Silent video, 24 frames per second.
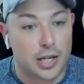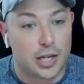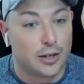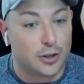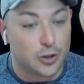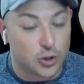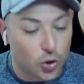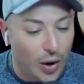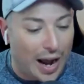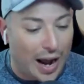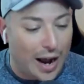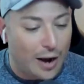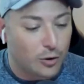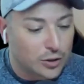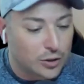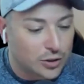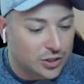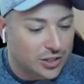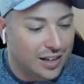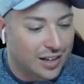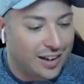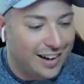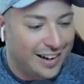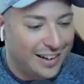So
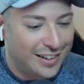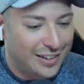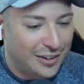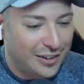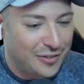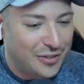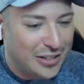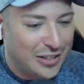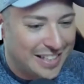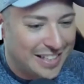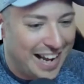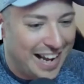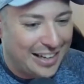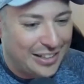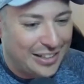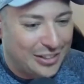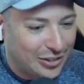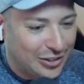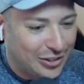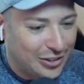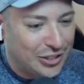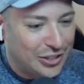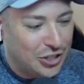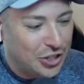outside of the tactile
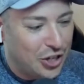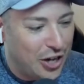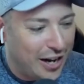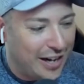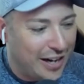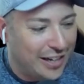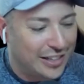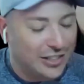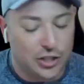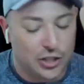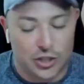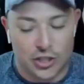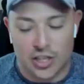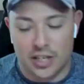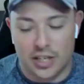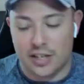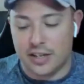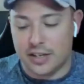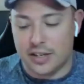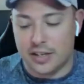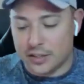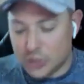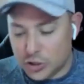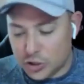exchange,
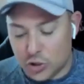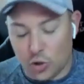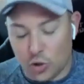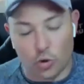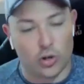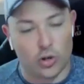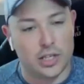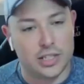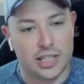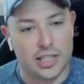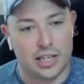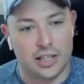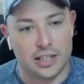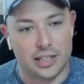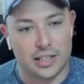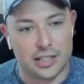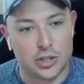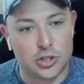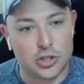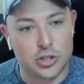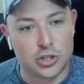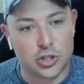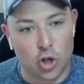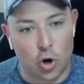storytelling is
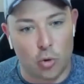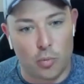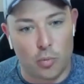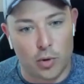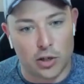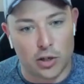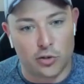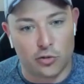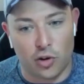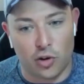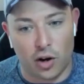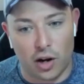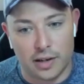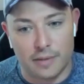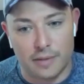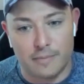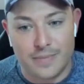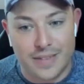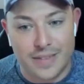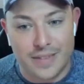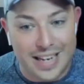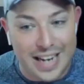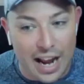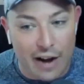so much fun,
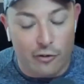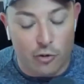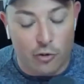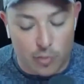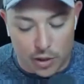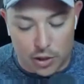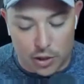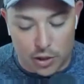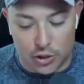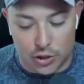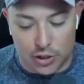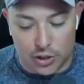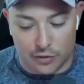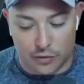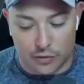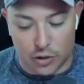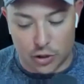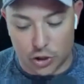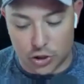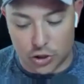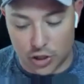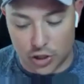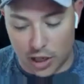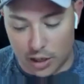and everybody should give it a
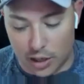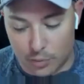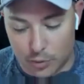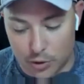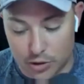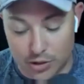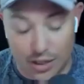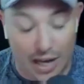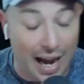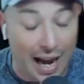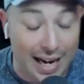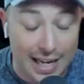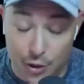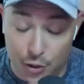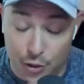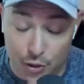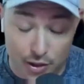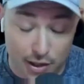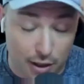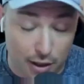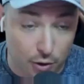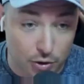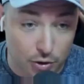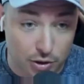shot, because I didn't think
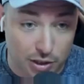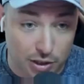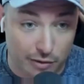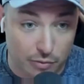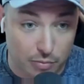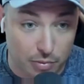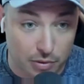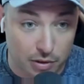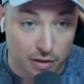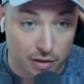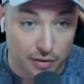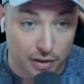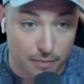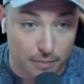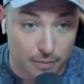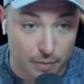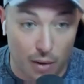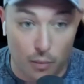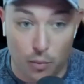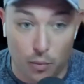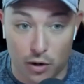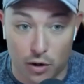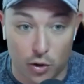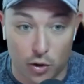I was capable of it. I'm
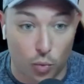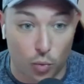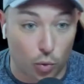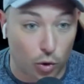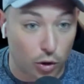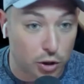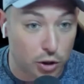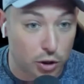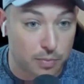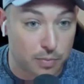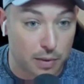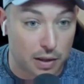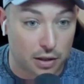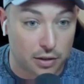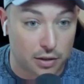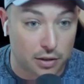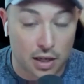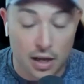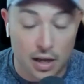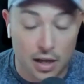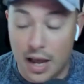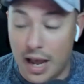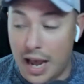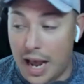one of the worst spellers.
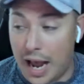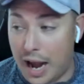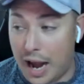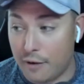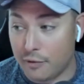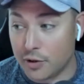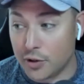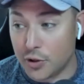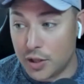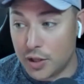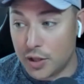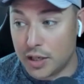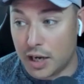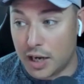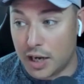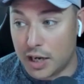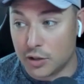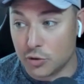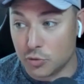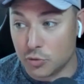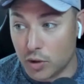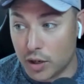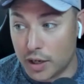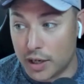Everything I
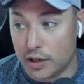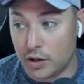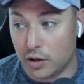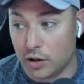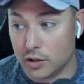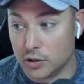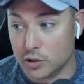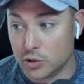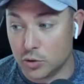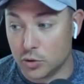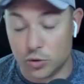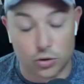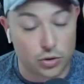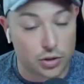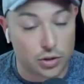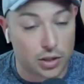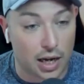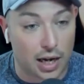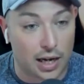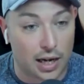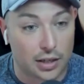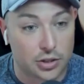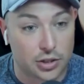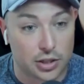write on Google
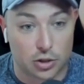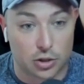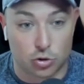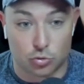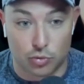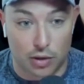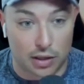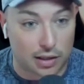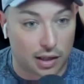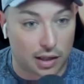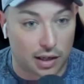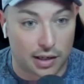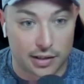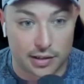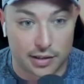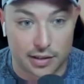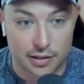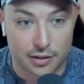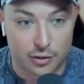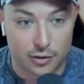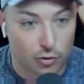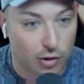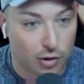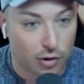Docs is redlined
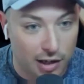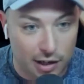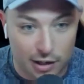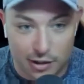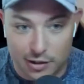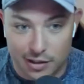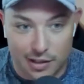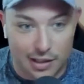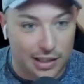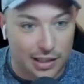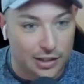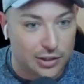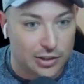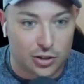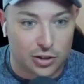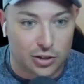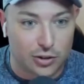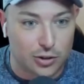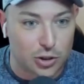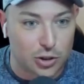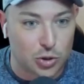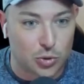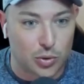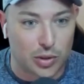right underneath. There's all
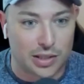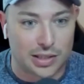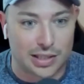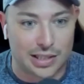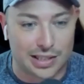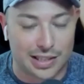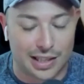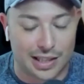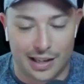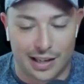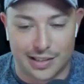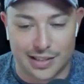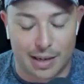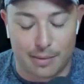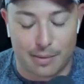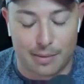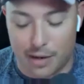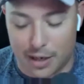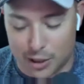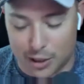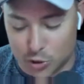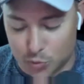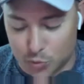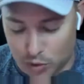those squiggly lines. I'm
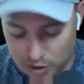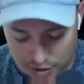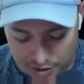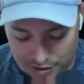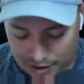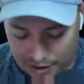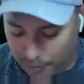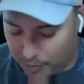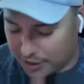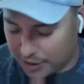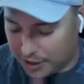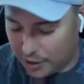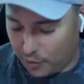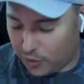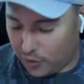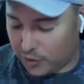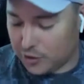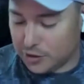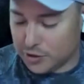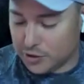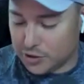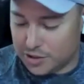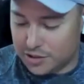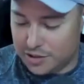going to get one of
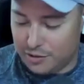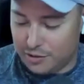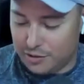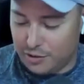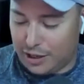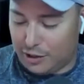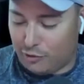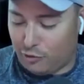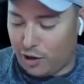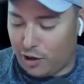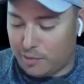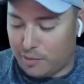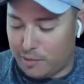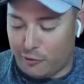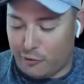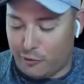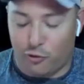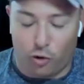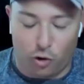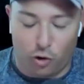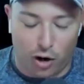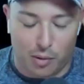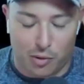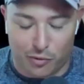those like right on my
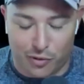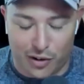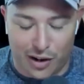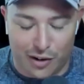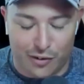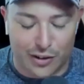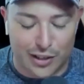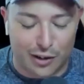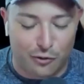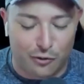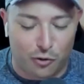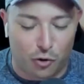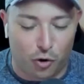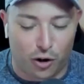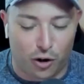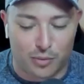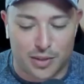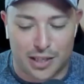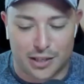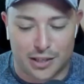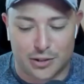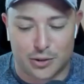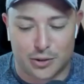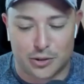forearm. If I ever get a forearm
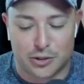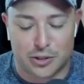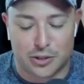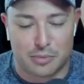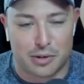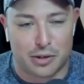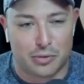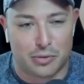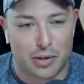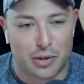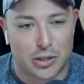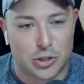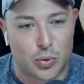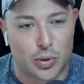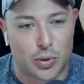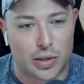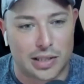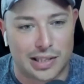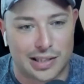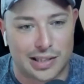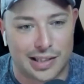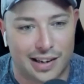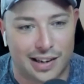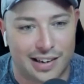tattoo, it's going to be a red squiggly
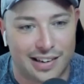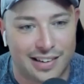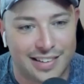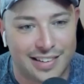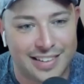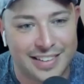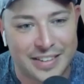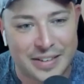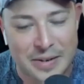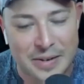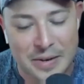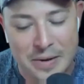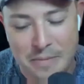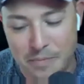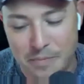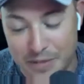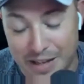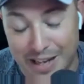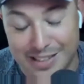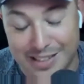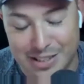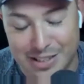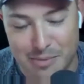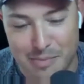line.
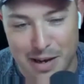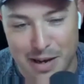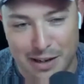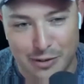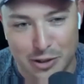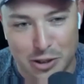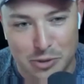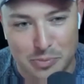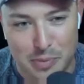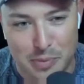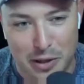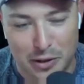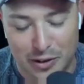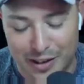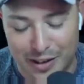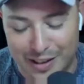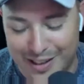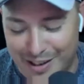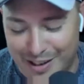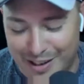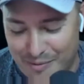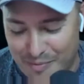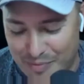That's how bad of a speller I am.